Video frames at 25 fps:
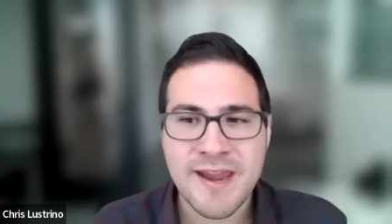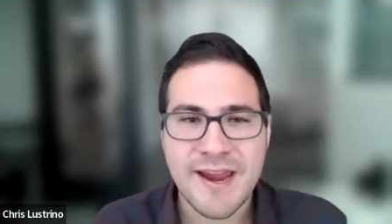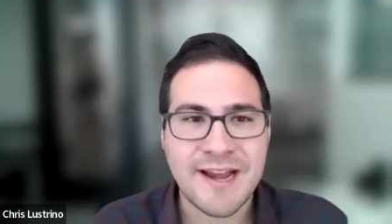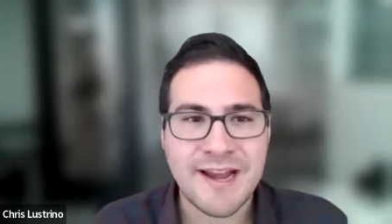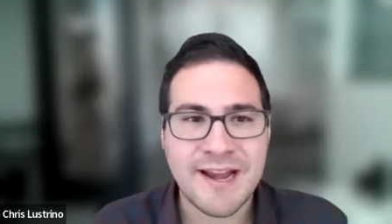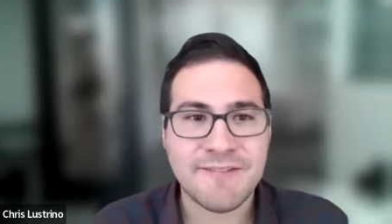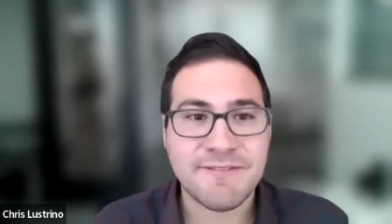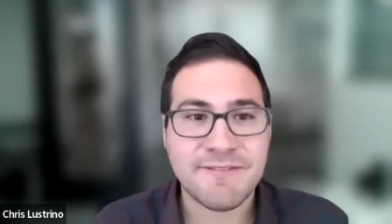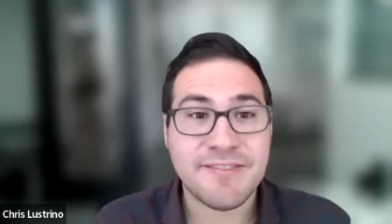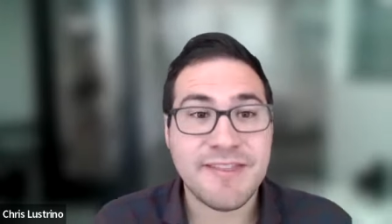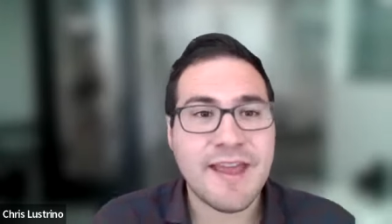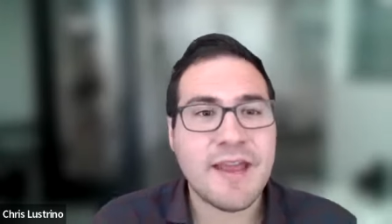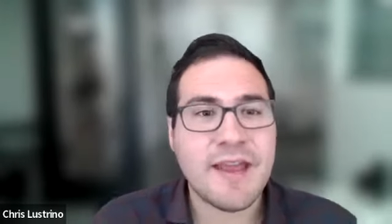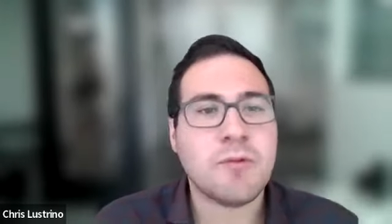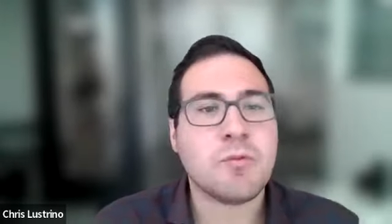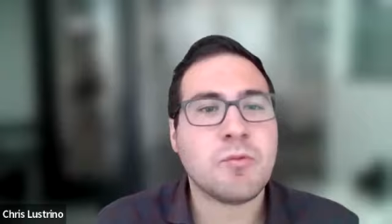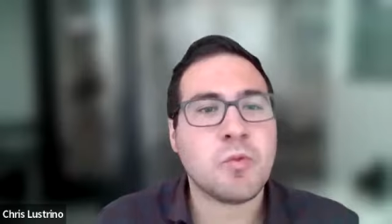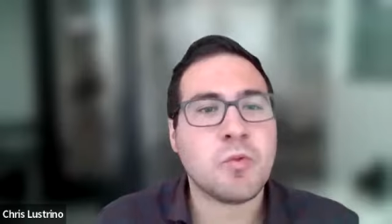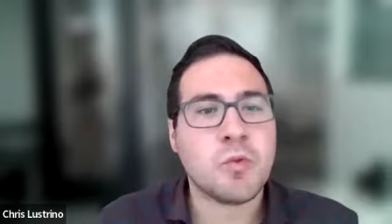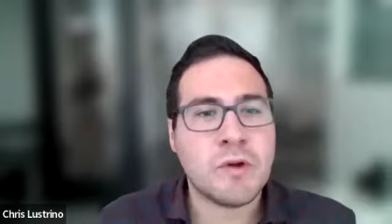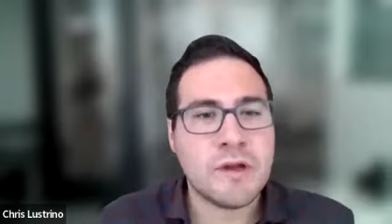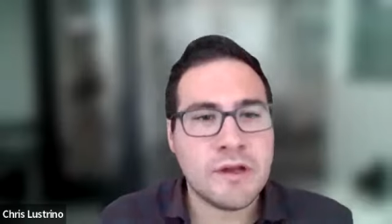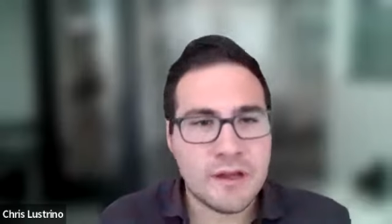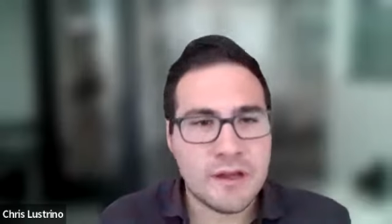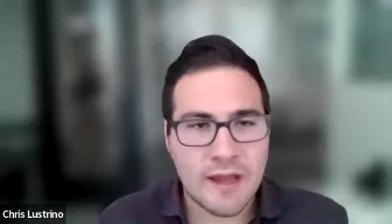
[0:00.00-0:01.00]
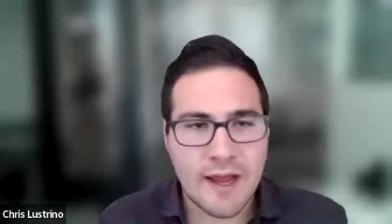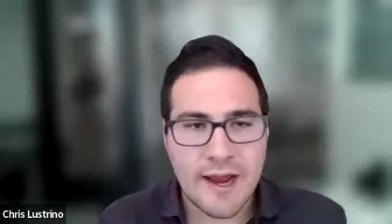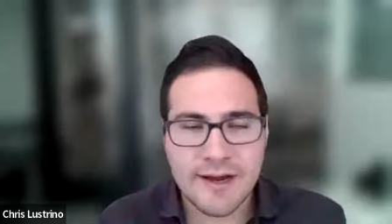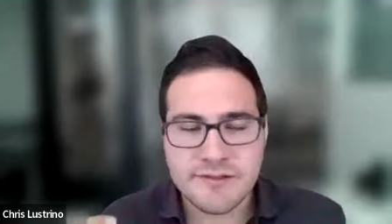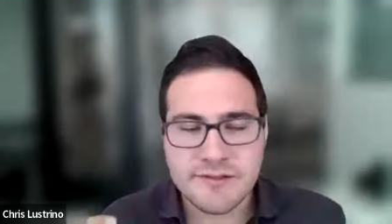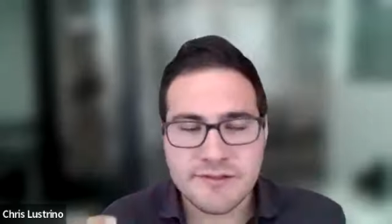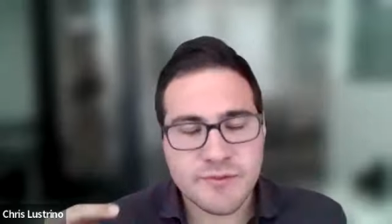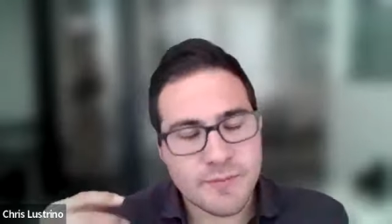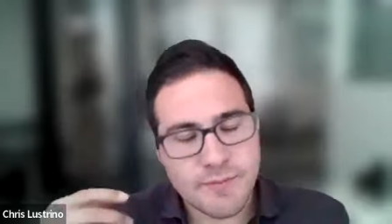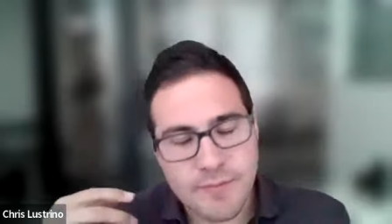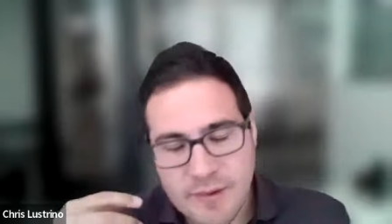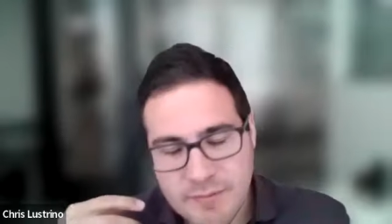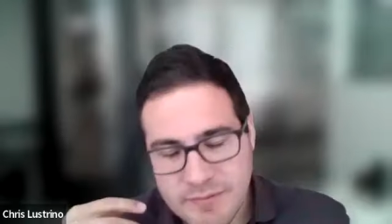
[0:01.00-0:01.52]
and if they
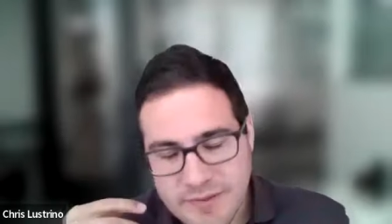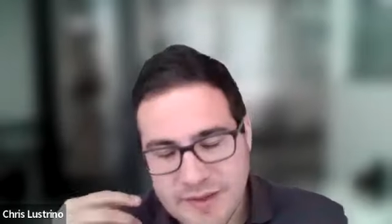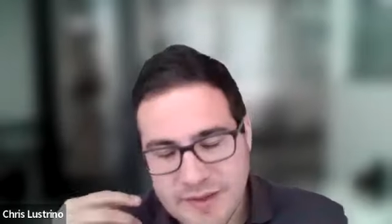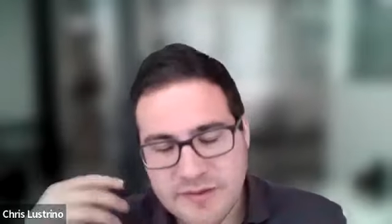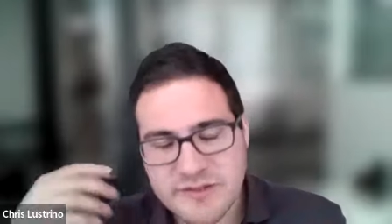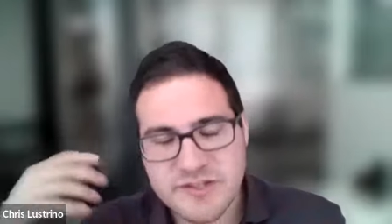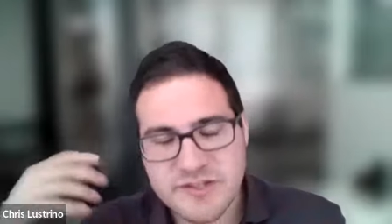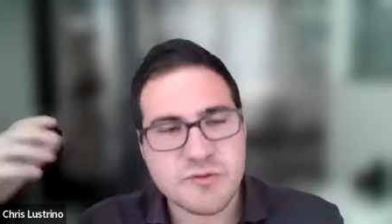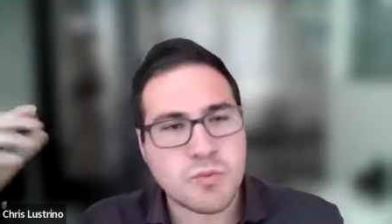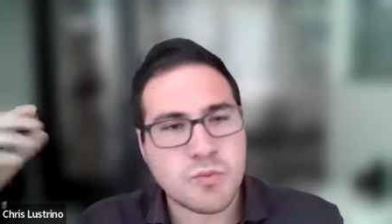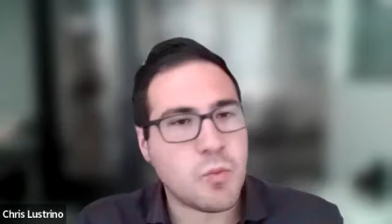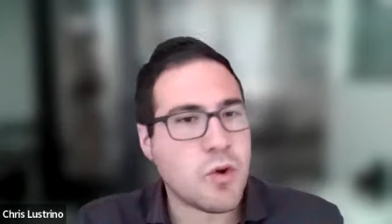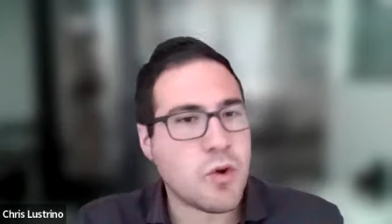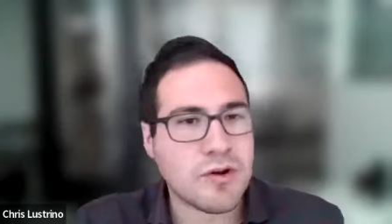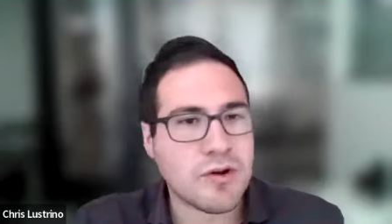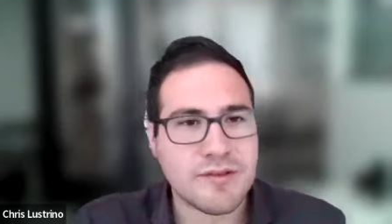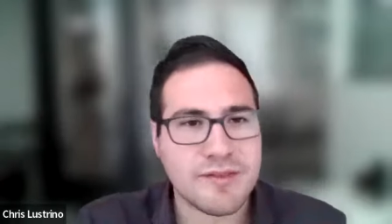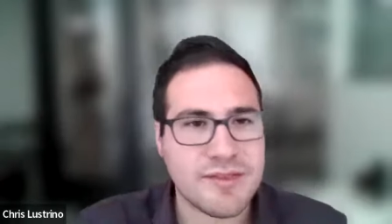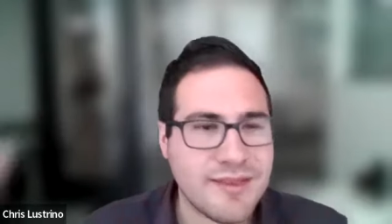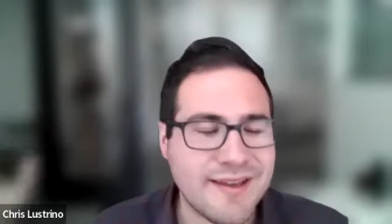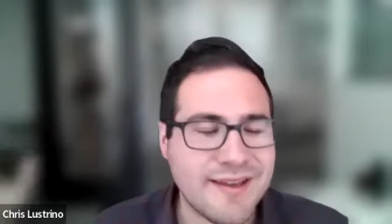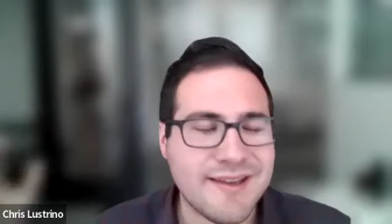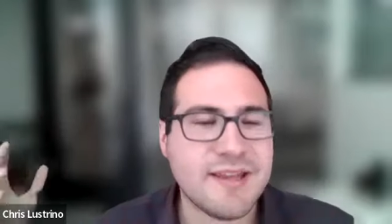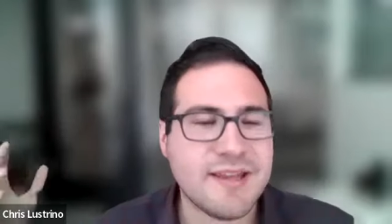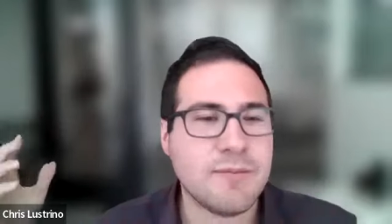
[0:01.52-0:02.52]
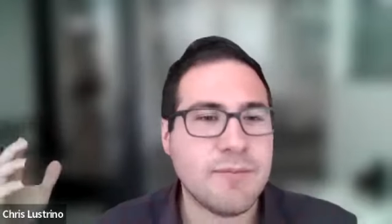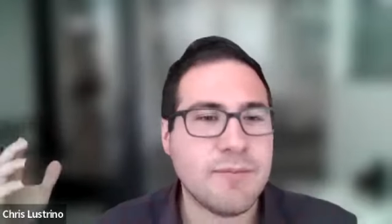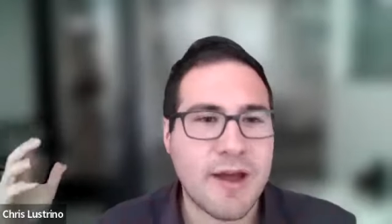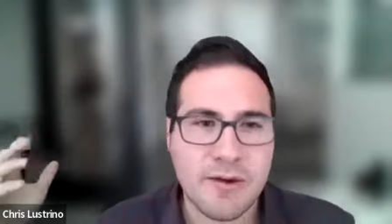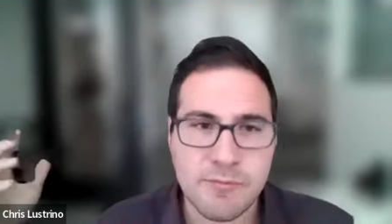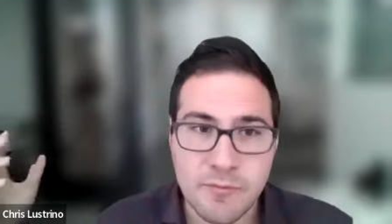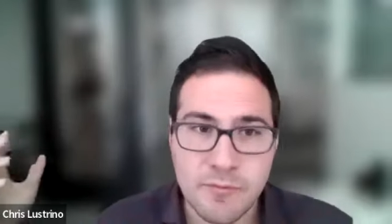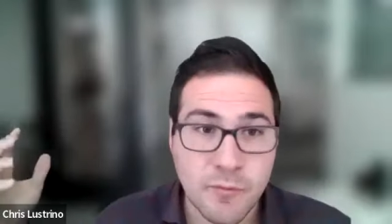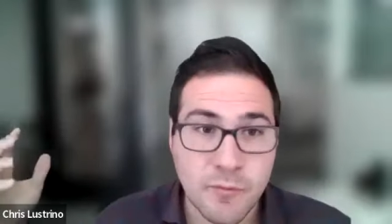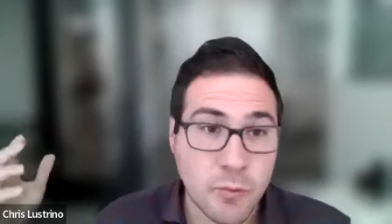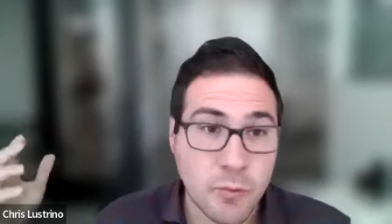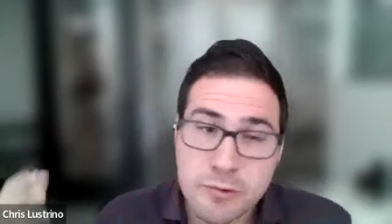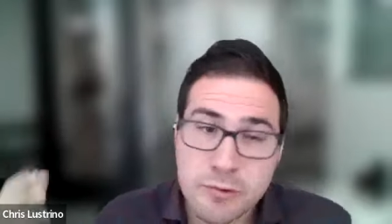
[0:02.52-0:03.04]
realize, or maybe they just weren't thinking about
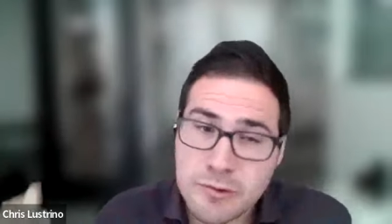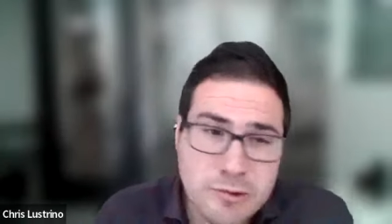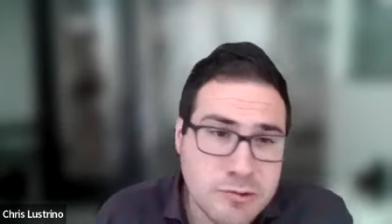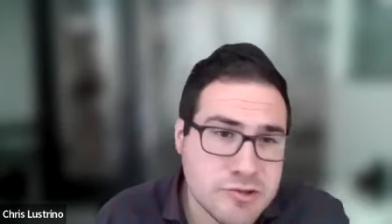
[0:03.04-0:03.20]
it before,